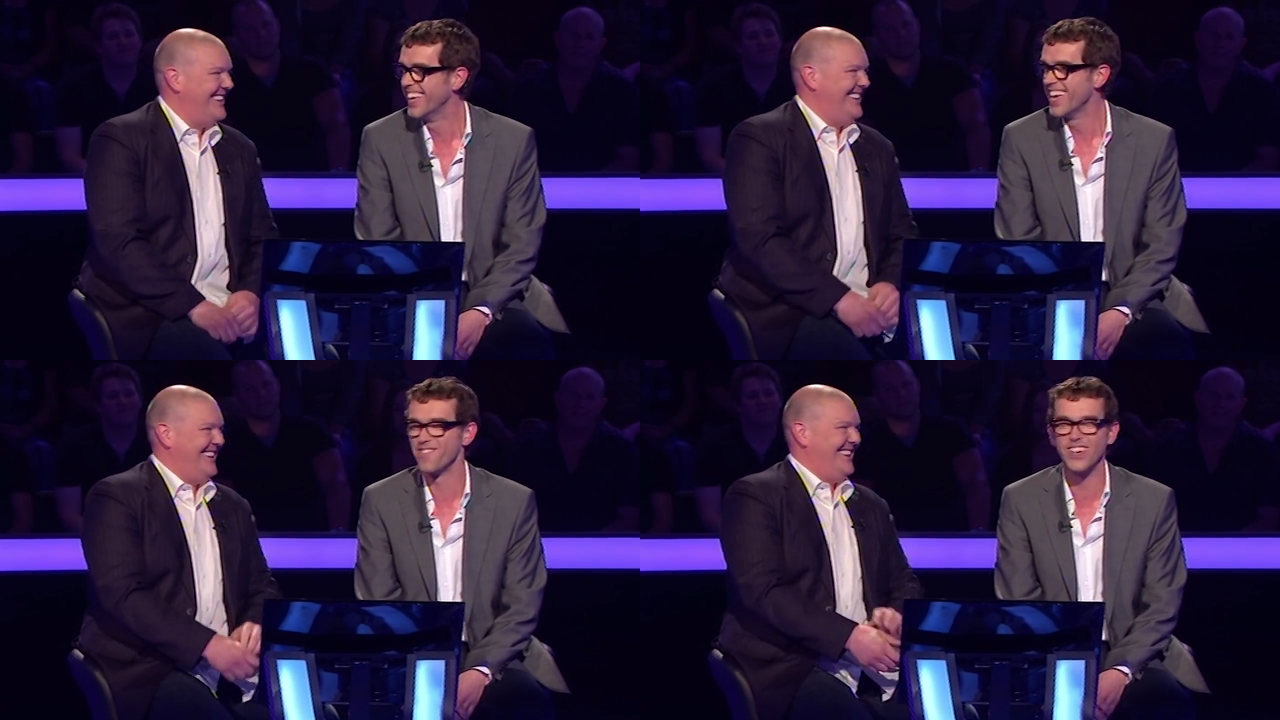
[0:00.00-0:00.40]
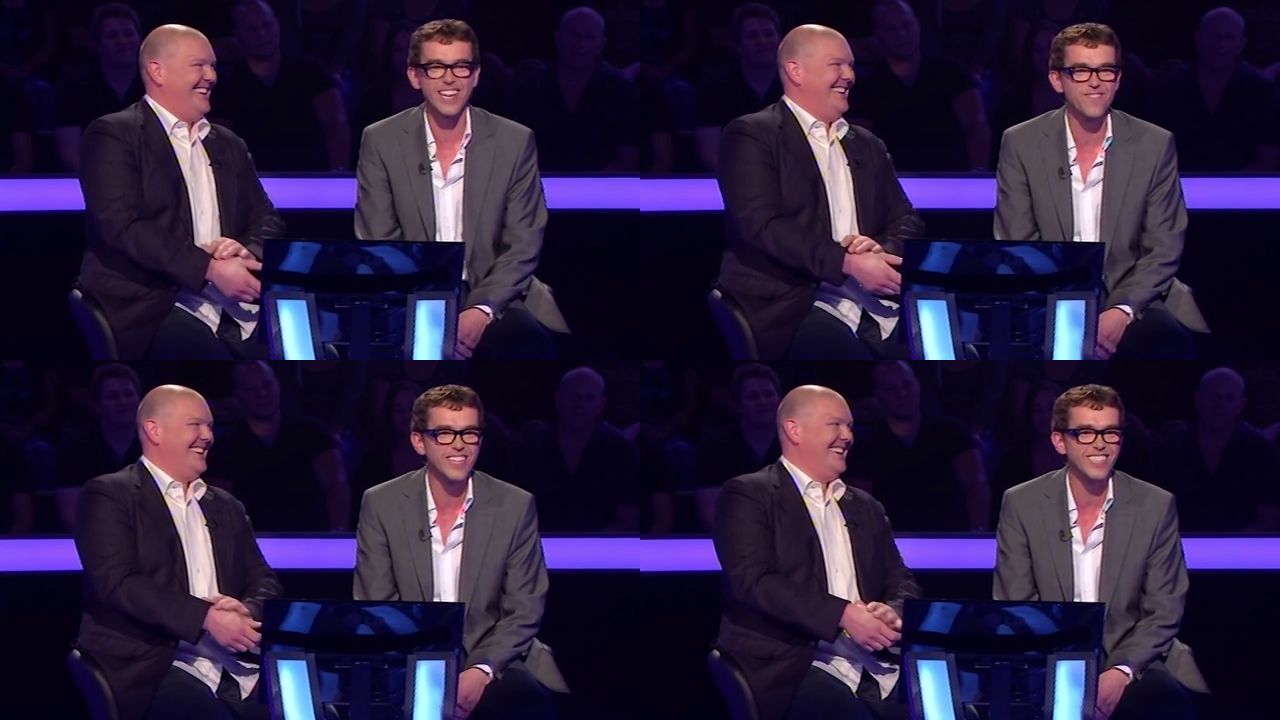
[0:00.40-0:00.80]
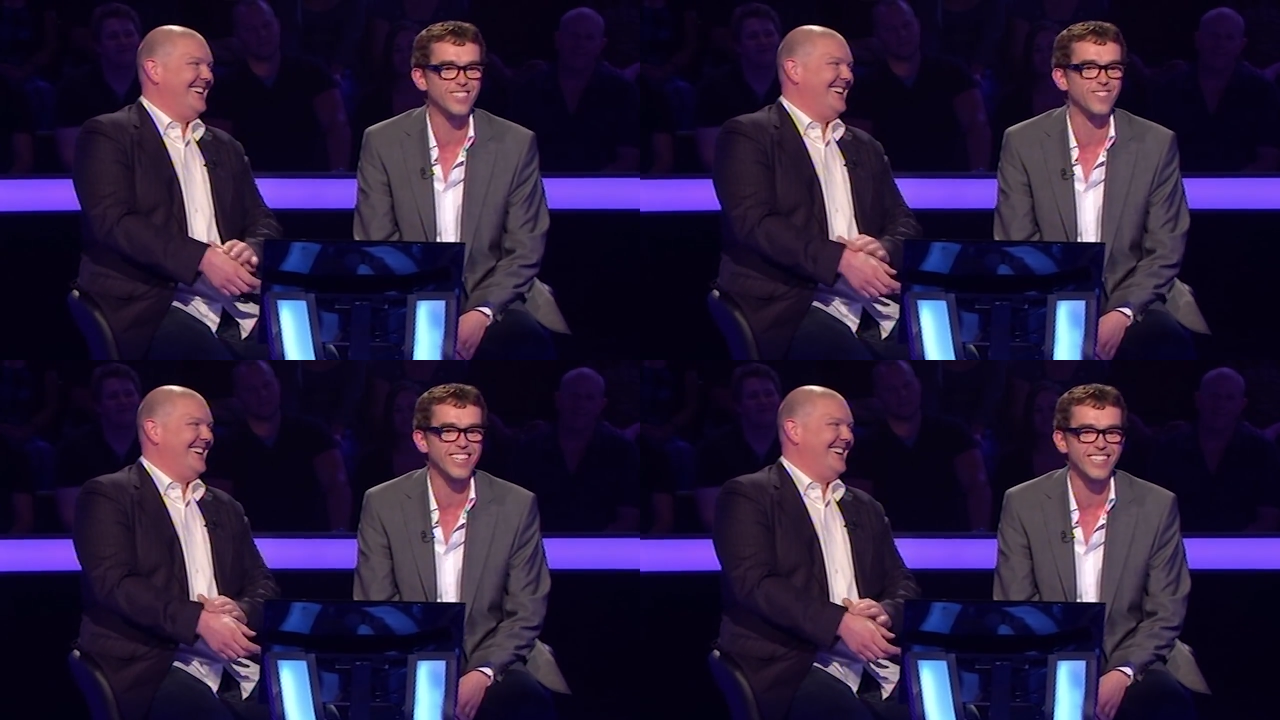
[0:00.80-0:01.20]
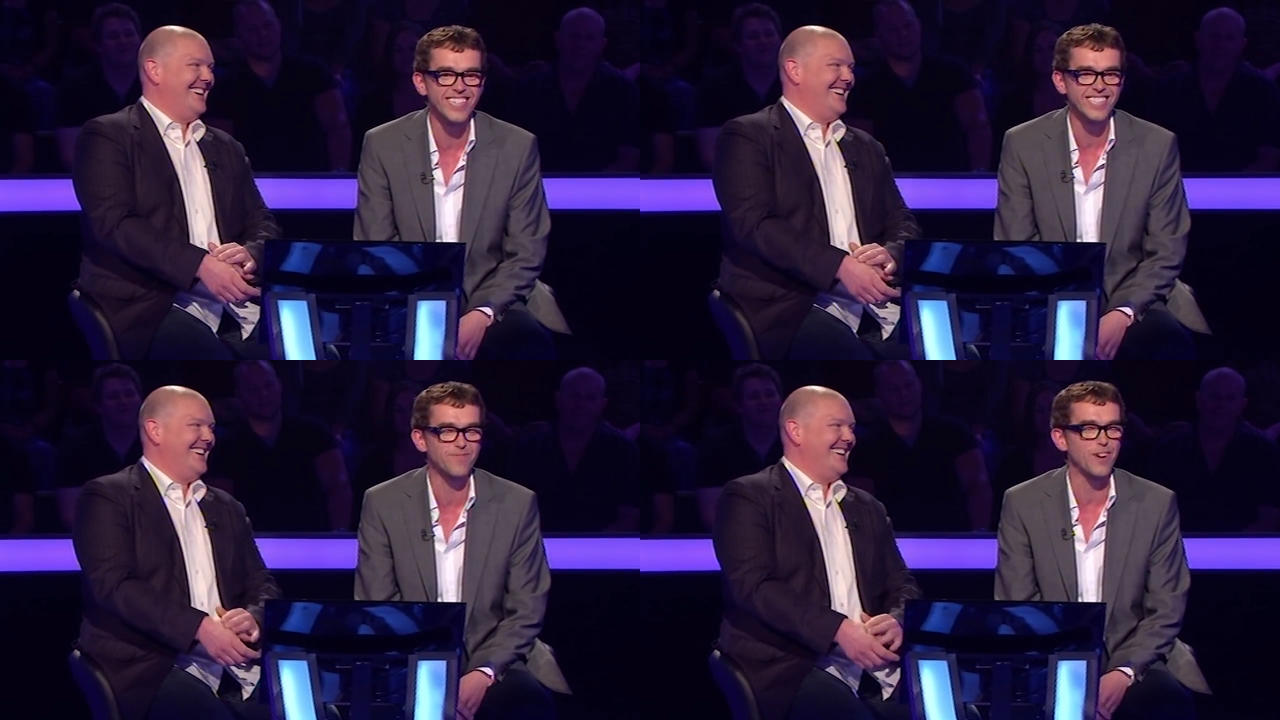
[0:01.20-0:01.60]
Speaker 1: it, means that we
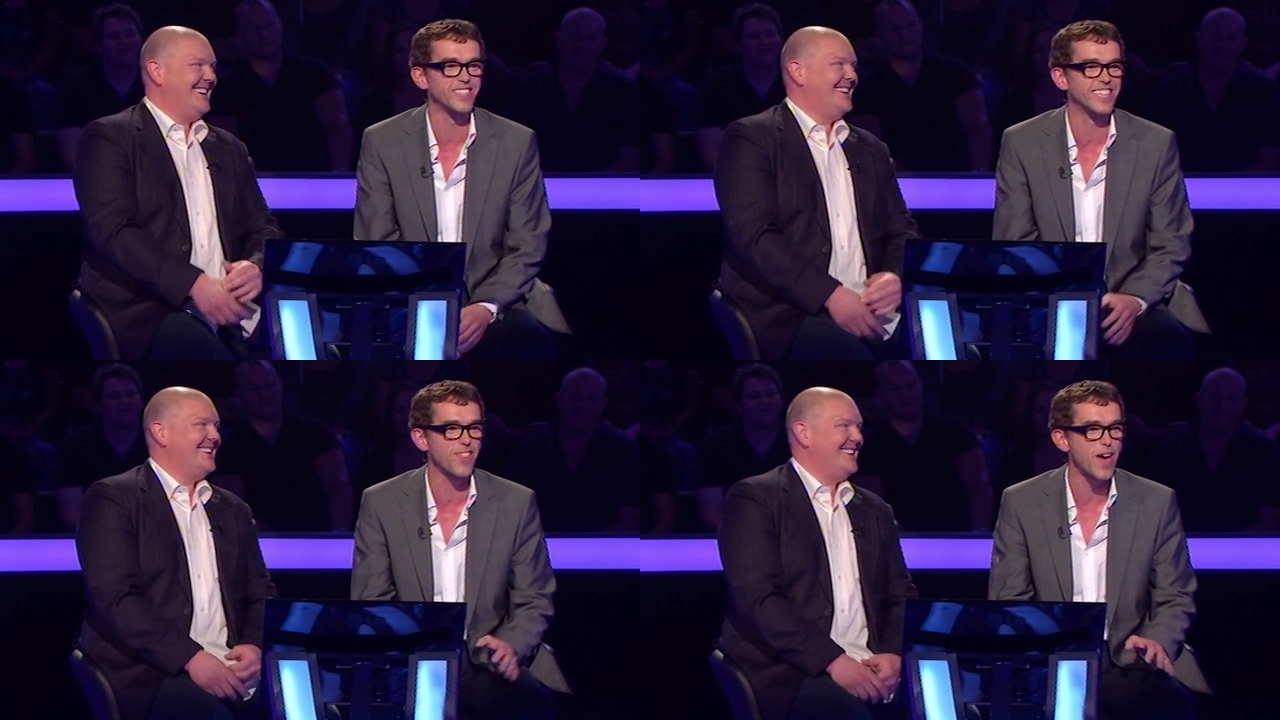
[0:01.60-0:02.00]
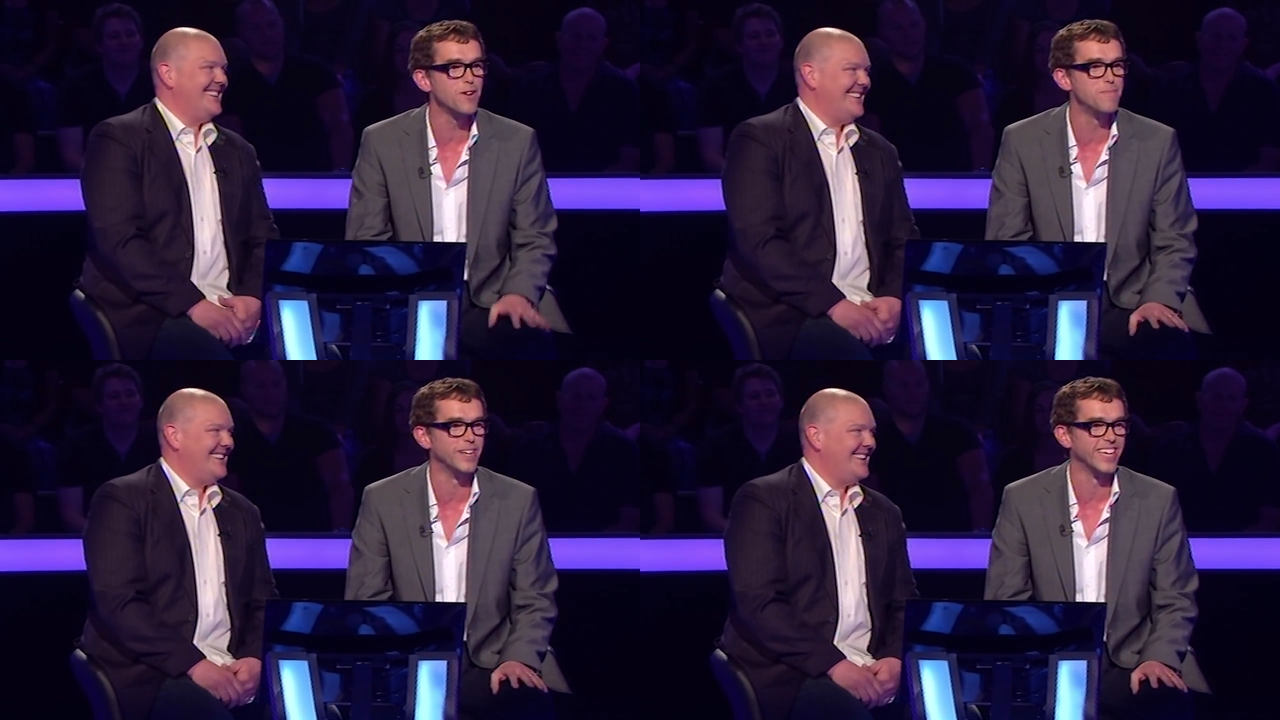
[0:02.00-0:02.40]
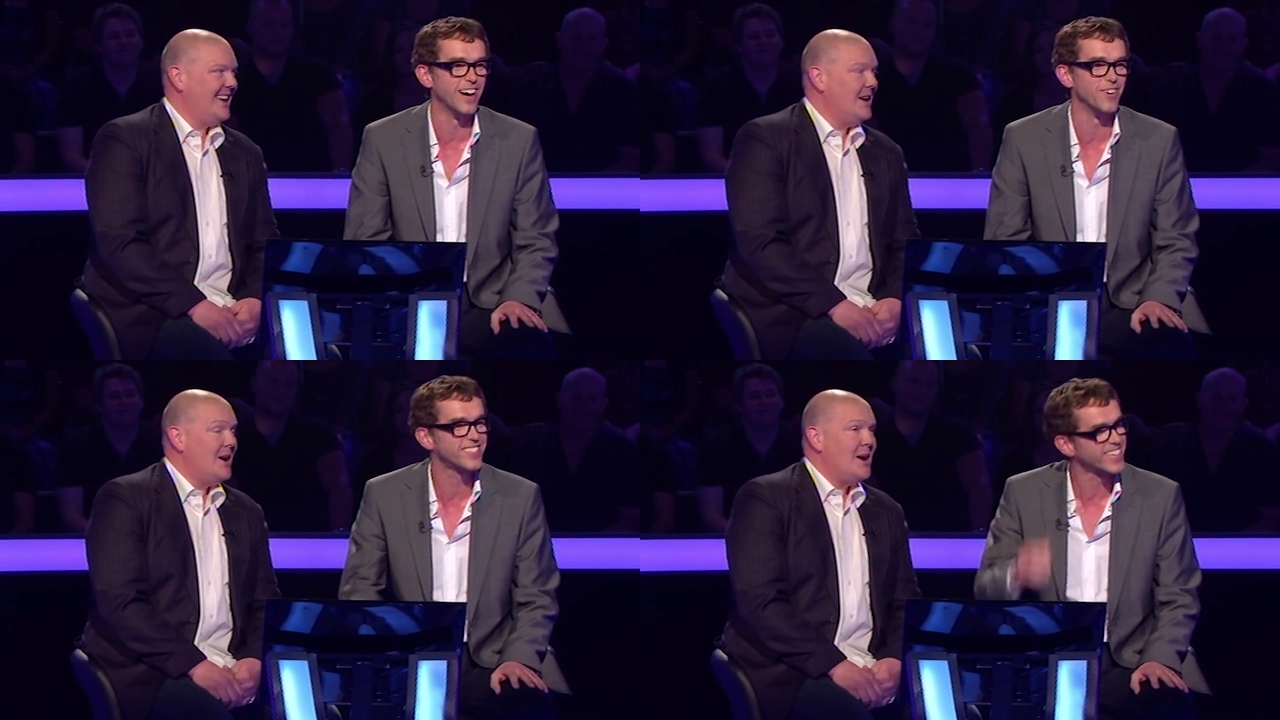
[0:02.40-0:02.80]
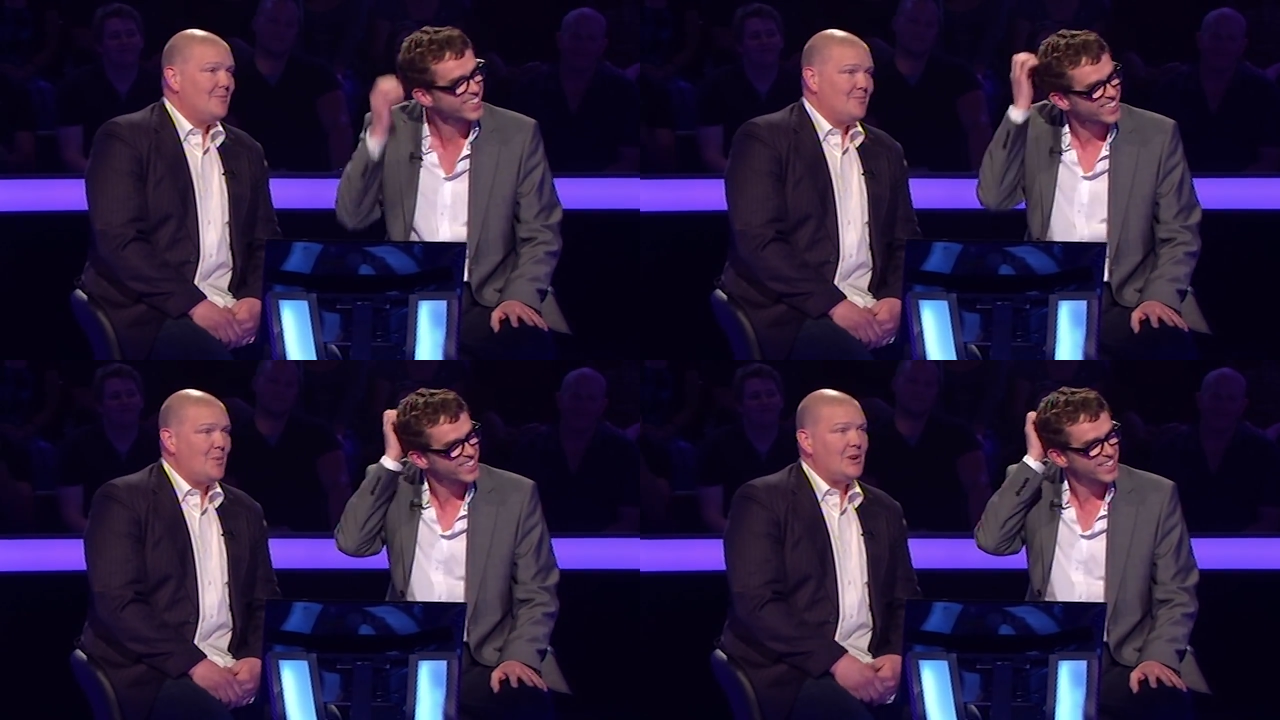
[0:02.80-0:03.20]
need probably need therapy. I would
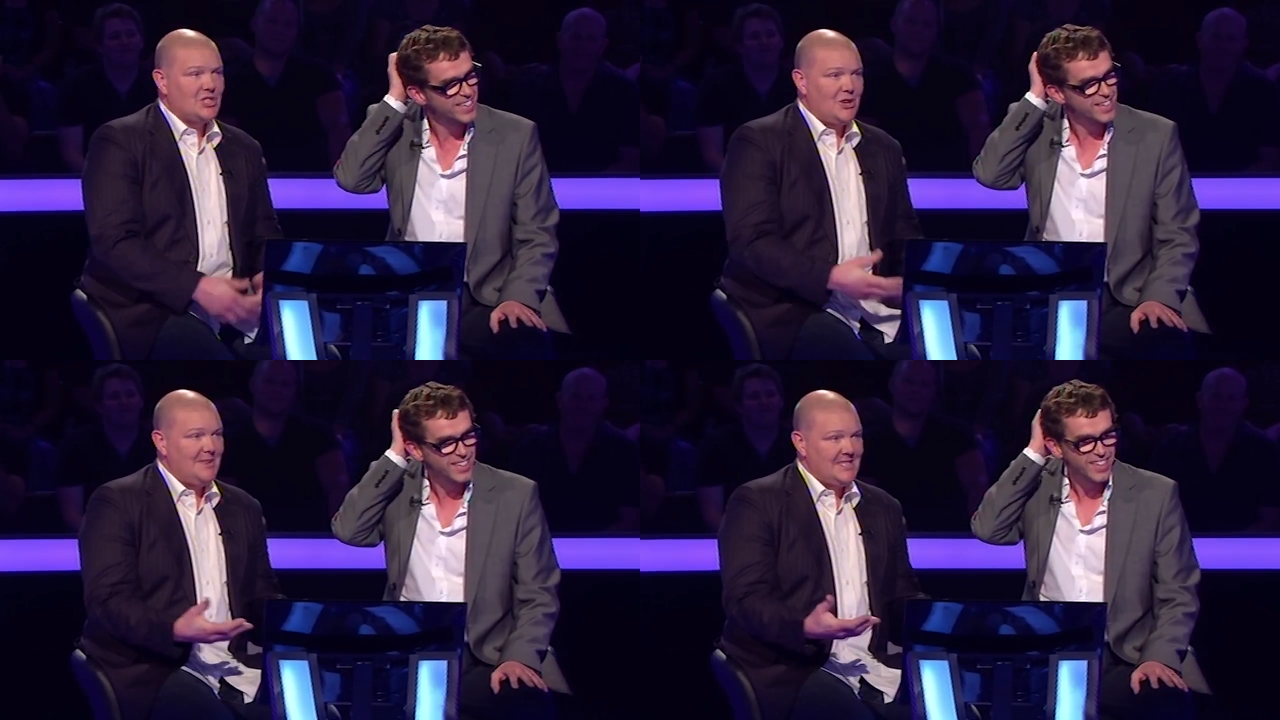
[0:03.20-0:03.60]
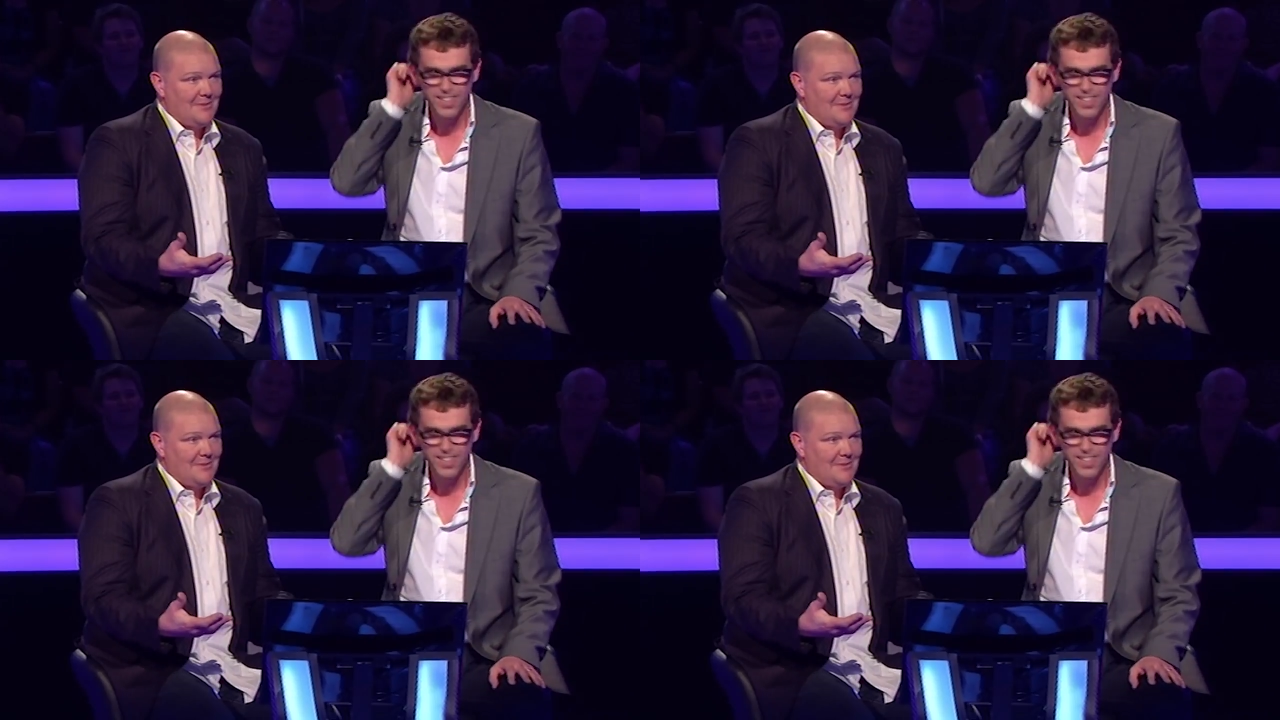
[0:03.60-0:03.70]
think. We watched too many